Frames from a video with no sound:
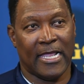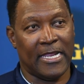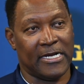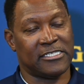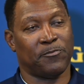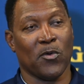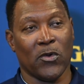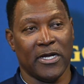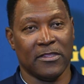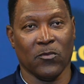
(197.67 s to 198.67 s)
and
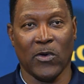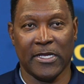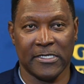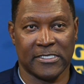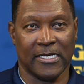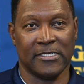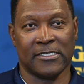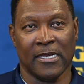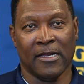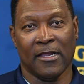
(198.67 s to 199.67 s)
exploiting the
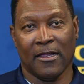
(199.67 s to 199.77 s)
weaknesses